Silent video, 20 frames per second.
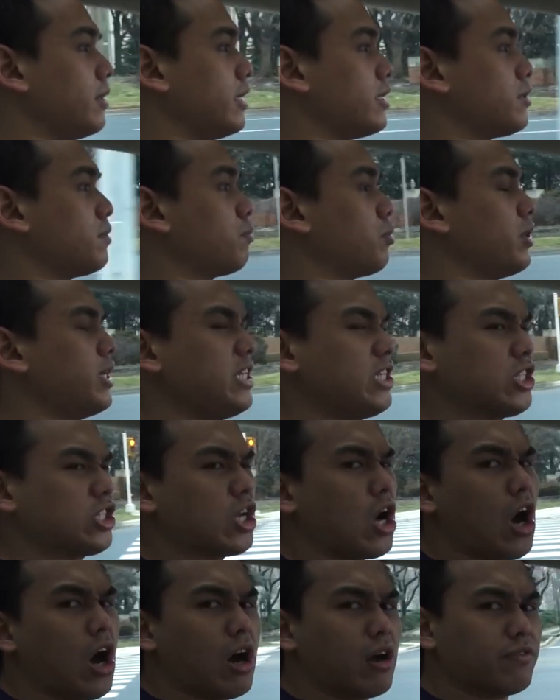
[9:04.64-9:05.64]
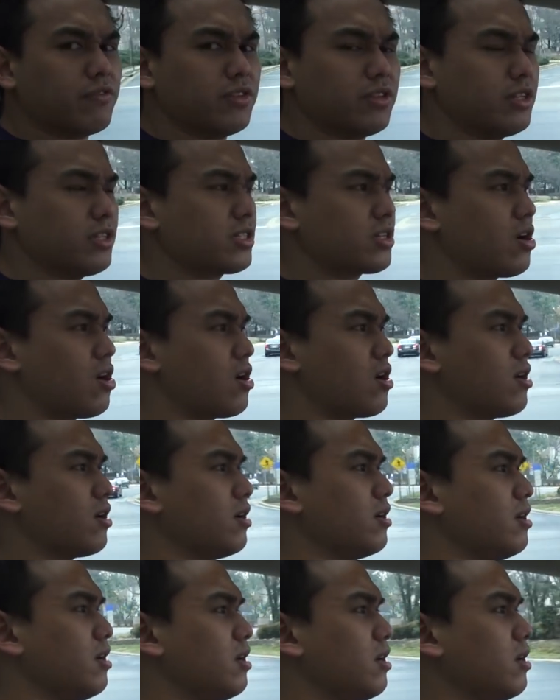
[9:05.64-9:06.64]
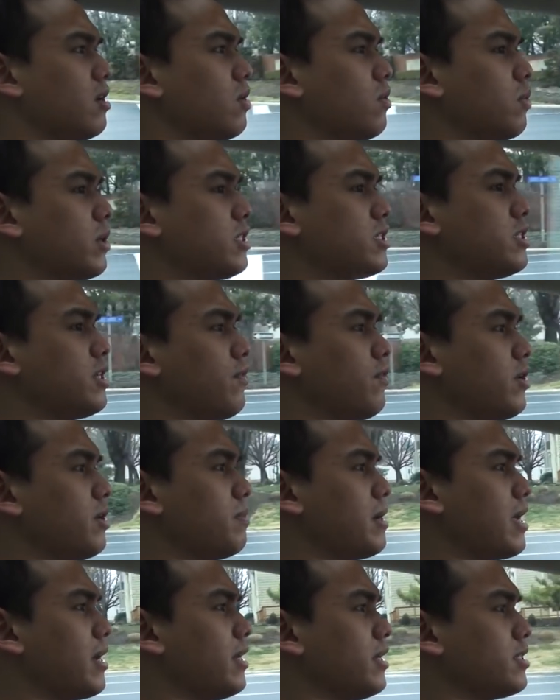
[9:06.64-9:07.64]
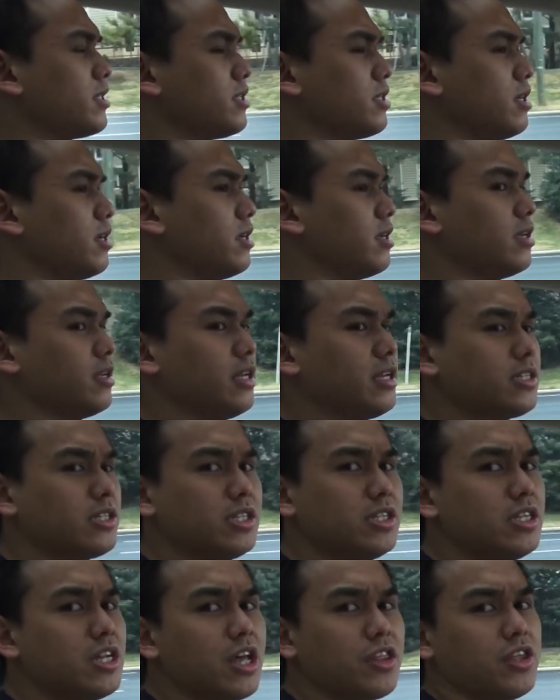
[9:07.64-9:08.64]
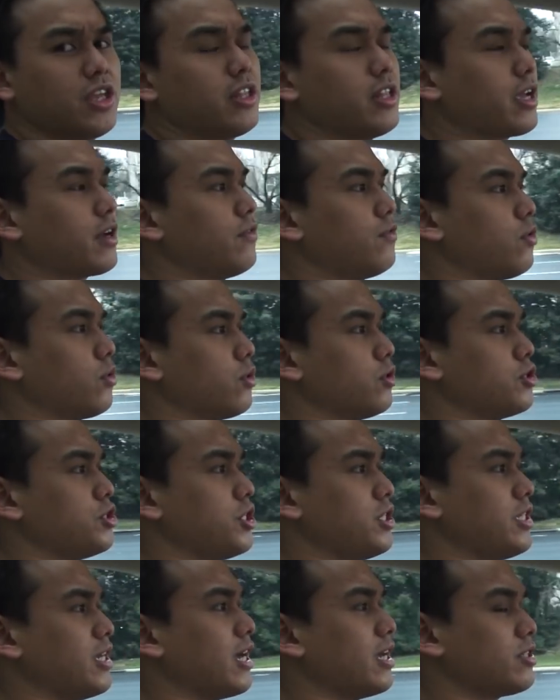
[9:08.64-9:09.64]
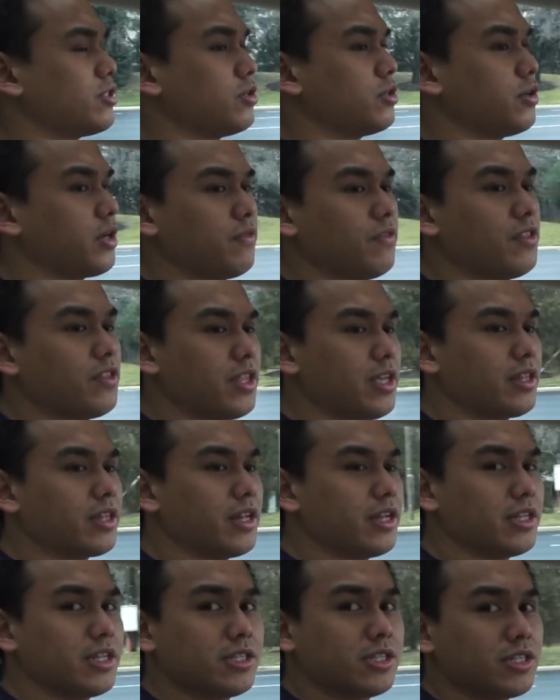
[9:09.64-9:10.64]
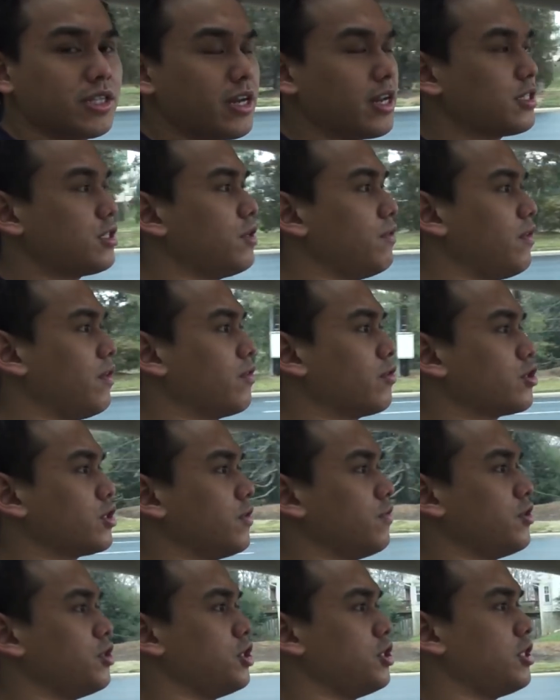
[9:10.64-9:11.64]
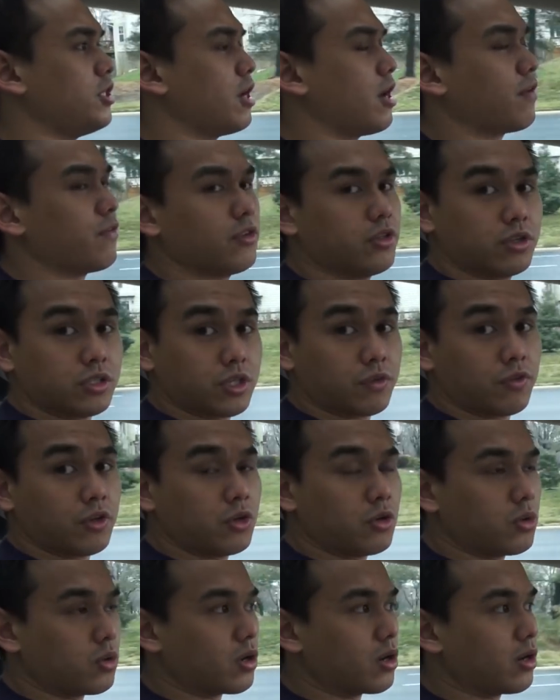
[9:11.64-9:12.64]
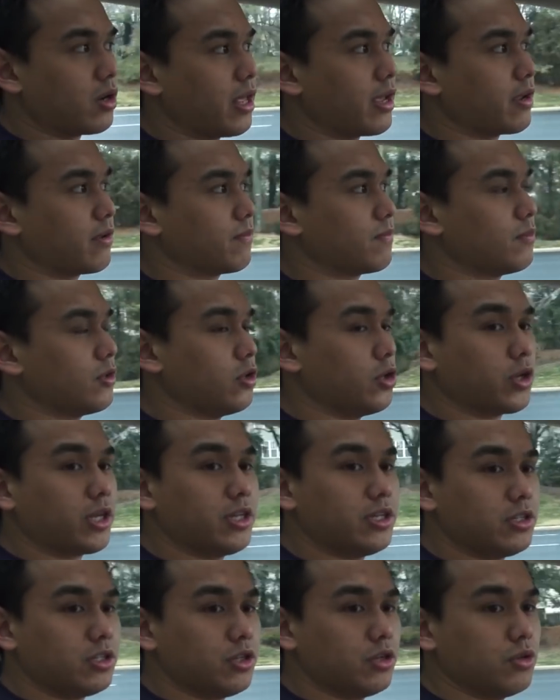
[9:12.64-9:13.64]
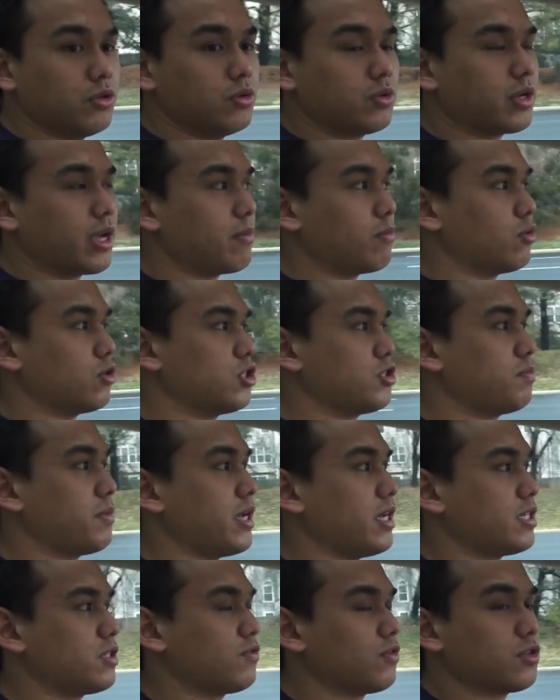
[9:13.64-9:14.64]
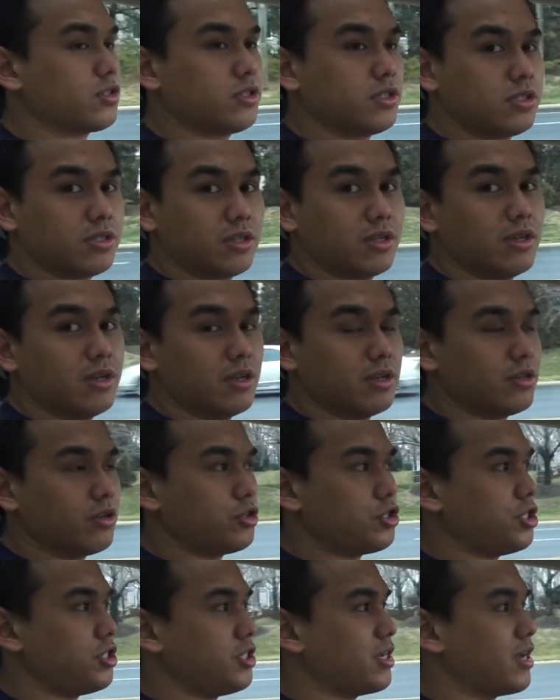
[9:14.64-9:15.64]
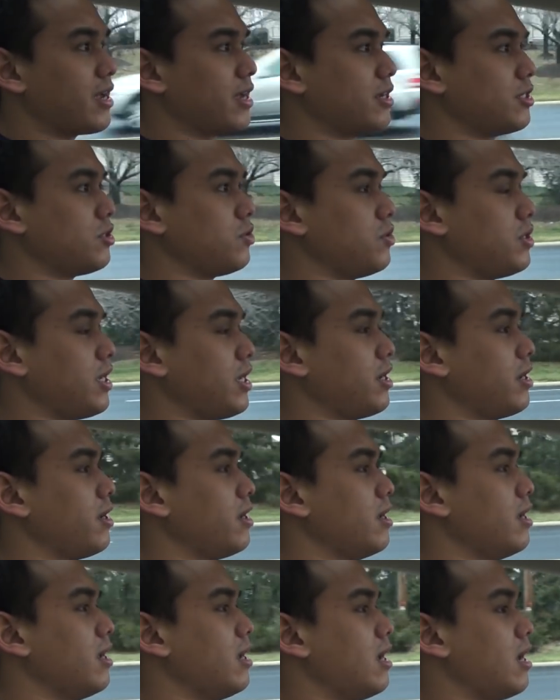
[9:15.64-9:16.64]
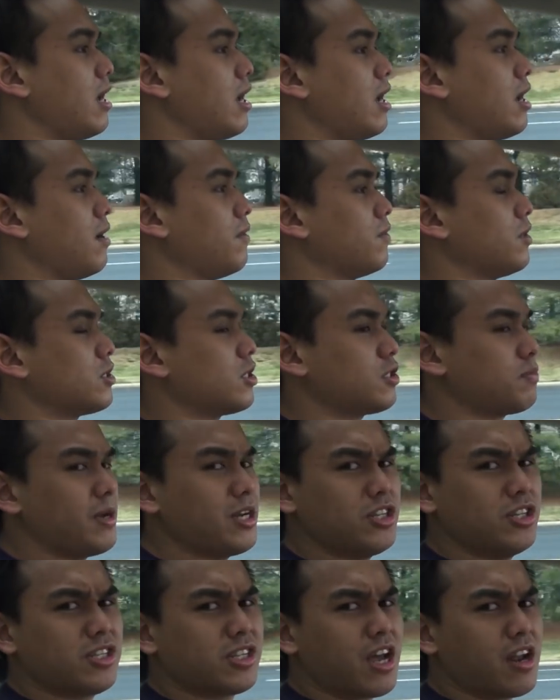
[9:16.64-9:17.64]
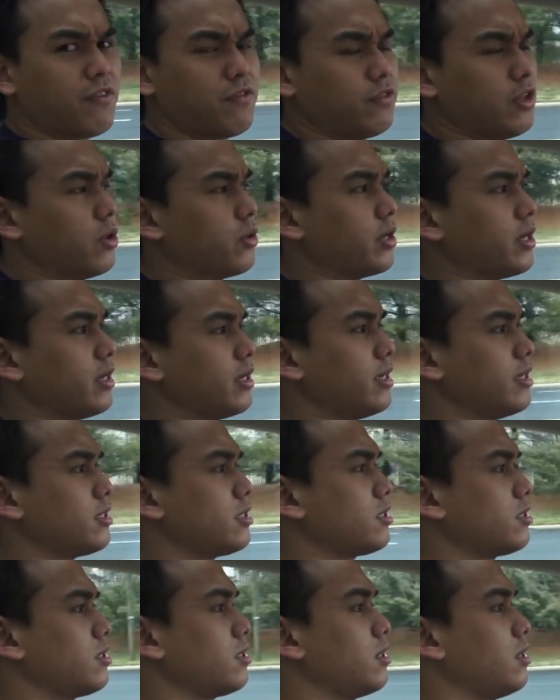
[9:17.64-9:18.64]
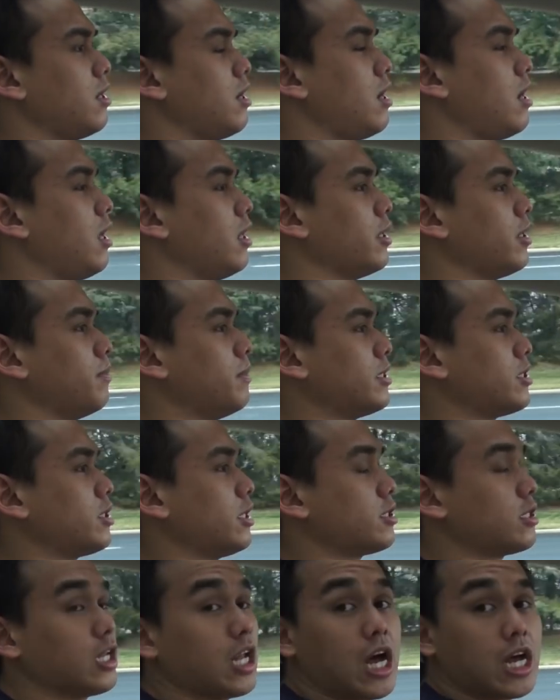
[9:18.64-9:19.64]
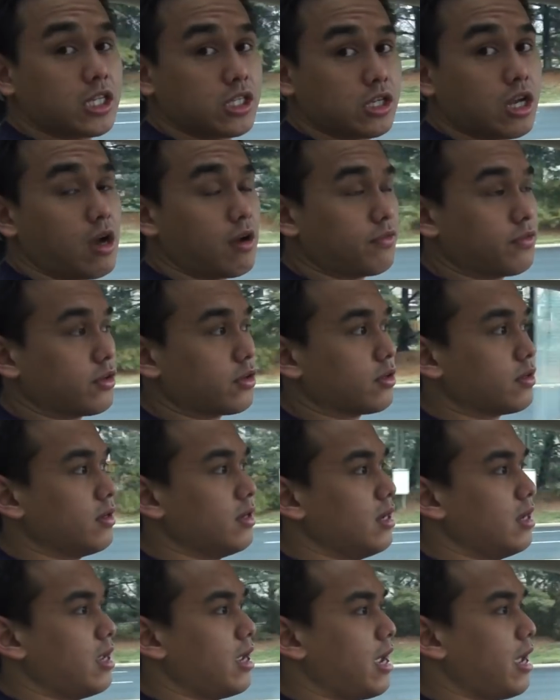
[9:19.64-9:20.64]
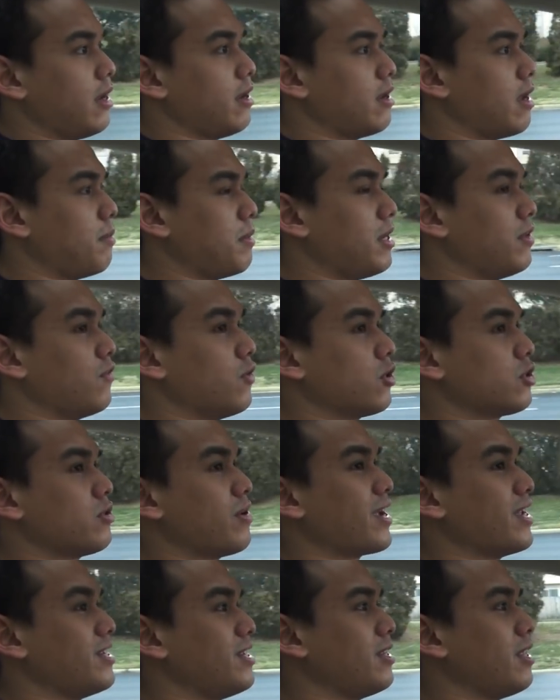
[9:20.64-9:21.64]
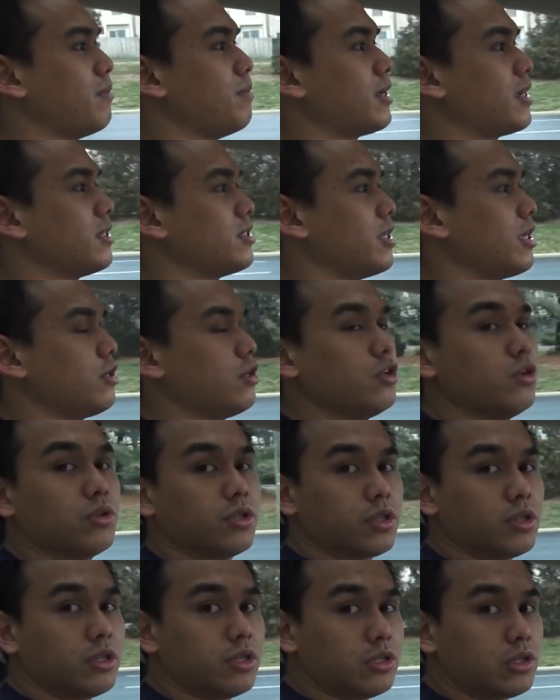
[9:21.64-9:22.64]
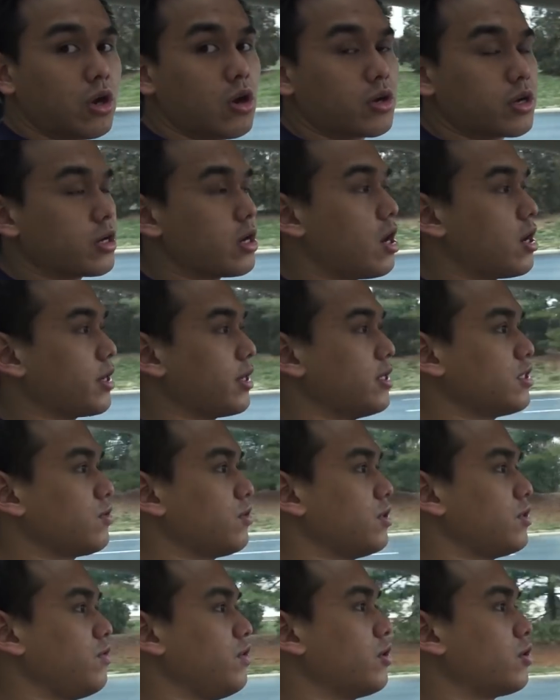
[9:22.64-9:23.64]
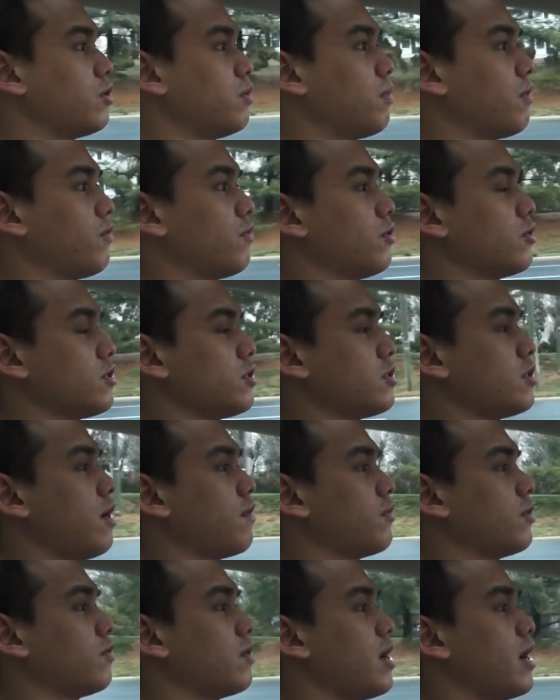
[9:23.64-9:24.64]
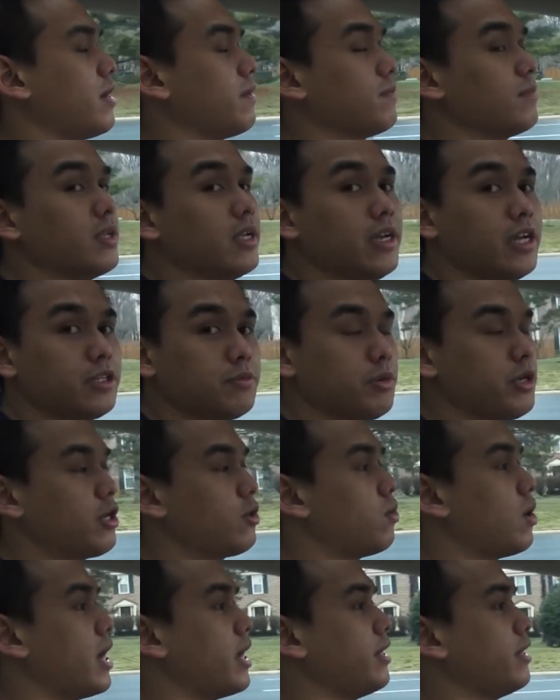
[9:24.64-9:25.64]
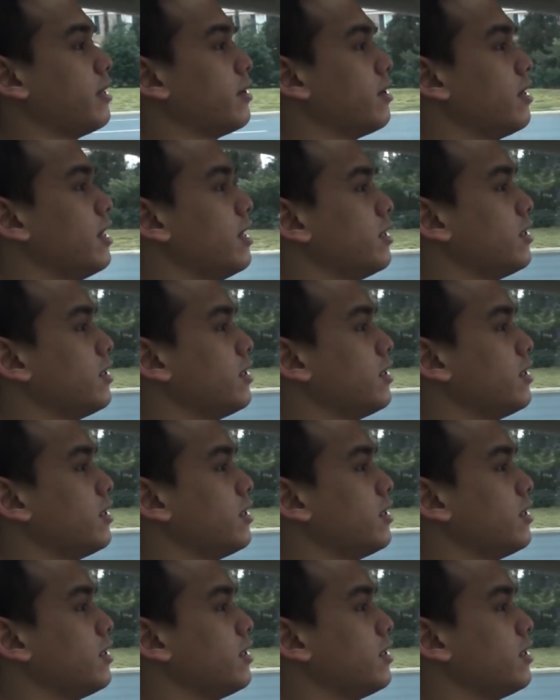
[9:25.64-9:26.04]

It's pretty soft. This car, what's different about it is it's nothing like a four-door GTI, so don't even think that this is an SUV version of a GTI for those of you who are like looking to get more space versus their GTI because you need it. The suspension's kind of floaty. It's a lot softer, and I mean, Volkswagen did that because they knew that the target audience for this vehicle prefers a softer ride. It's pretty quiet in here.